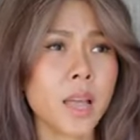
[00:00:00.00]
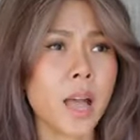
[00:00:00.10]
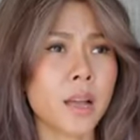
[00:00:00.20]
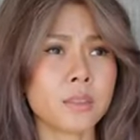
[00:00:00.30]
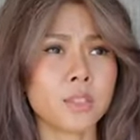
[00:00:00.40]

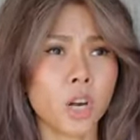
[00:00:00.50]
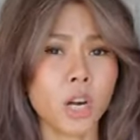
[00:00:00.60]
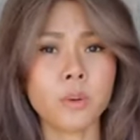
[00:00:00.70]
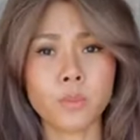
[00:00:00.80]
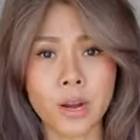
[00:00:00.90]
a
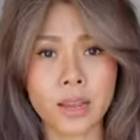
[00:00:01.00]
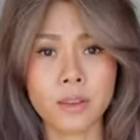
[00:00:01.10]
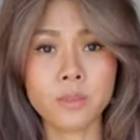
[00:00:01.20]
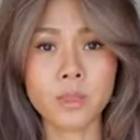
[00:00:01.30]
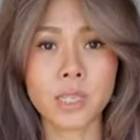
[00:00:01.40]
dark
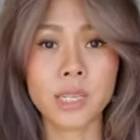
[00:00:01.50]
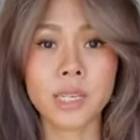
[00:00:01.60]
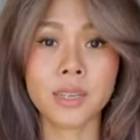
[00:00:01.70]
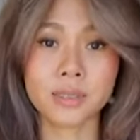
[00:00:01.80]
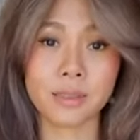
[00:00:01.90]
brown
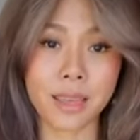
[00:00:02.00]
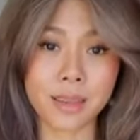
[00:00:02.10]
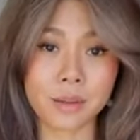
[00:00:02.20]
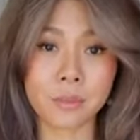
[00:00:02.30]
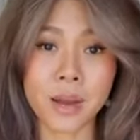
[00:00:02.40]
to
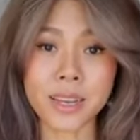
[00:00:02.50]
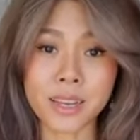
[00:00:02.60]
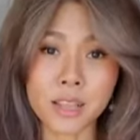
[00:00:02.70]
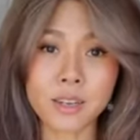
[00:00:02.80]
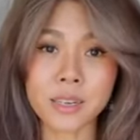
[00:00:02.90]
like my
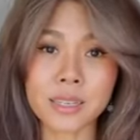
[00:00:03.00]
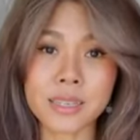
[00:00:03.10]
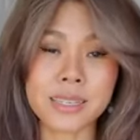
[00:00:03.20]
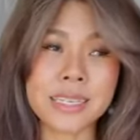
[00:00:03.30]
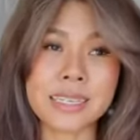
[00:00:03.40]
color,
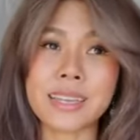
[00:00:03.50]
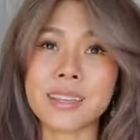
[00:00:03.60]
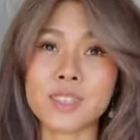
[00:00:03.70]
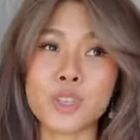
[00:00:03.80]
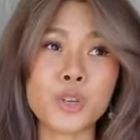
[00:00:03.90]

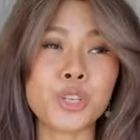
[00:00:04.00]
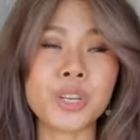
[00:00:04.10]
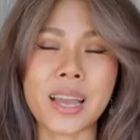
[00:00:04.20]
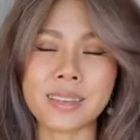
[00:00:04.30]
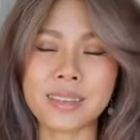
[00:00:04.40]
it's
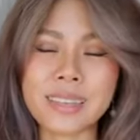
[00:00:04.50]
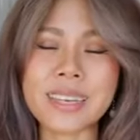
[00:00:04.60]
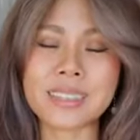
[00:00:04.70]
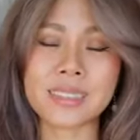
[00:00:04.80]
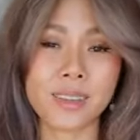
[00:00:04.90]
usually at
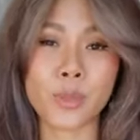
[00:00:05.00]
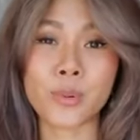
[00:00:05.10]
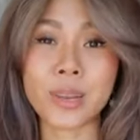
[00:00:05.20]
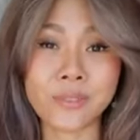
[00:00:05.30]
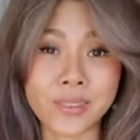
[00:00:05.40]
least
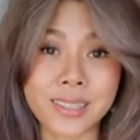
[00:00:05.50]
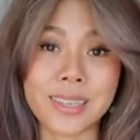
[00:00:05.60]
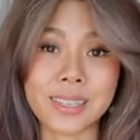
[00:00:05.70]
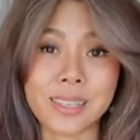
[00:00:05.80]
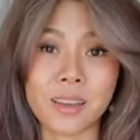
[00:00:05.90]
3
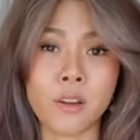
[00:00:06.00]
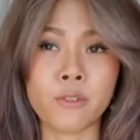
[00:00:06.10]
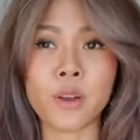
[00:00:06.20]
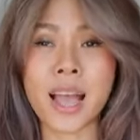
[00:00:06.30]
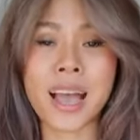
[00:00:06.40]
visits
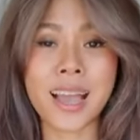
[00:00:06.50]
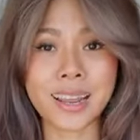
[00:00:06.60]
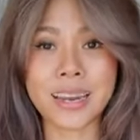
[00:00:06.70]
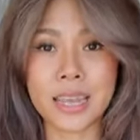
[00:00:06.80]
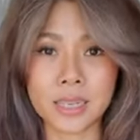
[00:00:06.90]
of
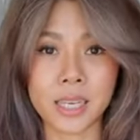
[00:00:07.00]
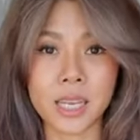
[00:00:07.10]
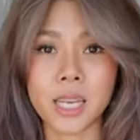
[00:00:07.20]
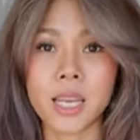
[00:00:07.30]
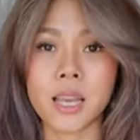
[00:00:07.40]
highlighting
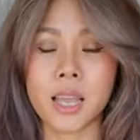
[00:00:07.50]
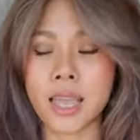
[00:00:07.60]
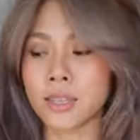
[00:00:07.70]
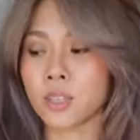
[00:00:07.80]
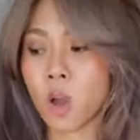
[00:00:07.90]

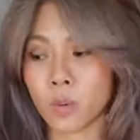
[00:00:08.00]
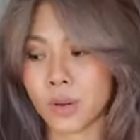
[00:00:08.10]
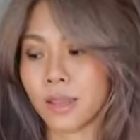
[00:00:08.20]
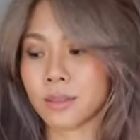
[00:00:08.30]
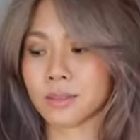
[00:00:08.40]
and
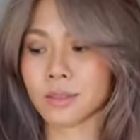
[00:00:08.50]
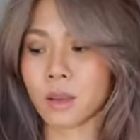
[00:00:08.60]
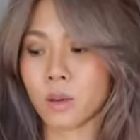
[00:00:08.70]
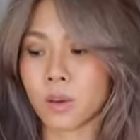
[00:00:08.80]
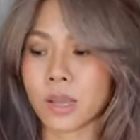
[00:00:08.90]
toning.
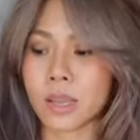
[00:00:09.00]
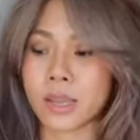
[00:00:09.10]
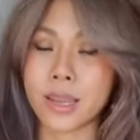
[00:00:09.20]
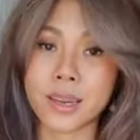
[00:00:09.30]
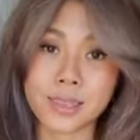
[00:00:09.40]
So
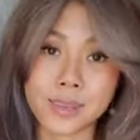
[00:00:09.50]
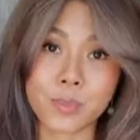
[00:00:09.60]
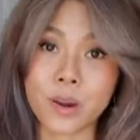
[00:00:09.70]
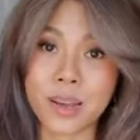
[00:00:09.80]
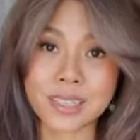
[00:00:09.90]
it is a
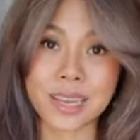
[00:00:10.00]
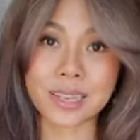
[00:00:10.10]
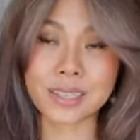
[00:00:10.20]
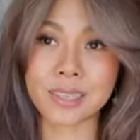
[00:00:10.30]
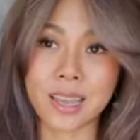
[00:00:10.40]

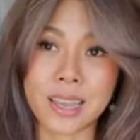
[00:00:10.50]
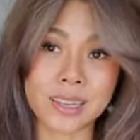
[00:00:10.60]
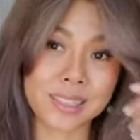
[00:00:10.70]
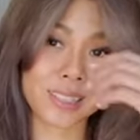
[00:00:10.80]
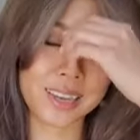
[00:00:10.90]
process,
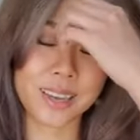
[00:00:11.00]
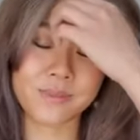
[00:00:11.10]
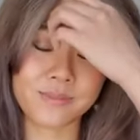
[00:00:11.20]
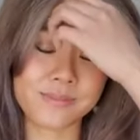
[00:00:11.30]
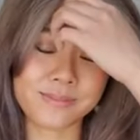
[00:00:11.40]
and
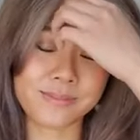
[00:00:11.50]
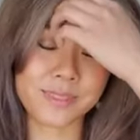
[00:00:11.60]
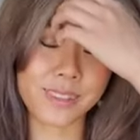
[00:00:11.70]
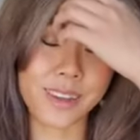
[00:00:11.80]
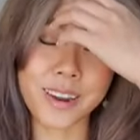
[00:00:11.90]

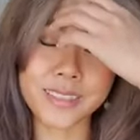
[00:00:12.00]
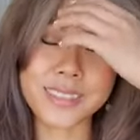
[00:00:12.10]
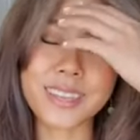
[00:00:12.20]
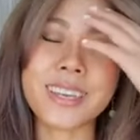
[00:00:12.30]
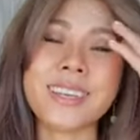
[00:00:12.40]

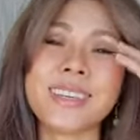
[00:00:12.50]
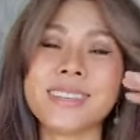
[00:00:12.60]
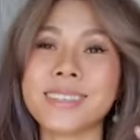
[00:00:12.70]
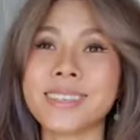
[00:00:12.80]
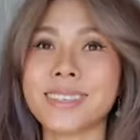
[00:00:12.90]
honestly,
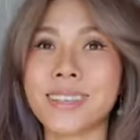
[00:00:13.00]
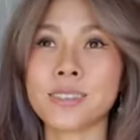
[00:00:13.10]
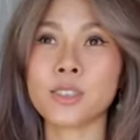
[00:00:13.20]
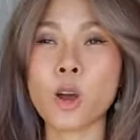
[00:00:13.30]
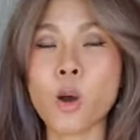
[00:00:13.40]

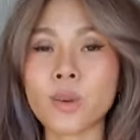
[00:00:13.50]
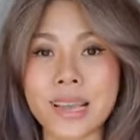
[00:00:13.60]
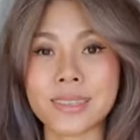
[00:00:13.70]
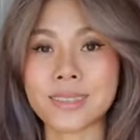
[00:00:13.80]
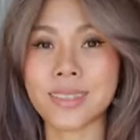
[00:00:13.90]
it's no
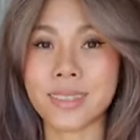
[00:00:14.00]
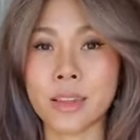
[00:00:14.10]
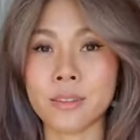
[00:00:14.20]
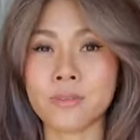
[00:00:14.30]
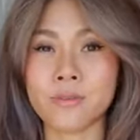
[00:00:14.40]
less
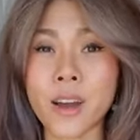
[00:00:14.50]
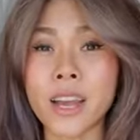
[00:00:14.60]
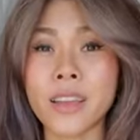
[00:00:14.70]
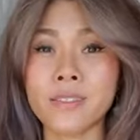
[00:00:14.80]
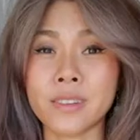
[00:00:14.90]
than
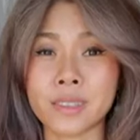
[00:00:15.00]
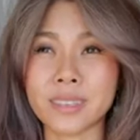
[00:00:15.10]
5 to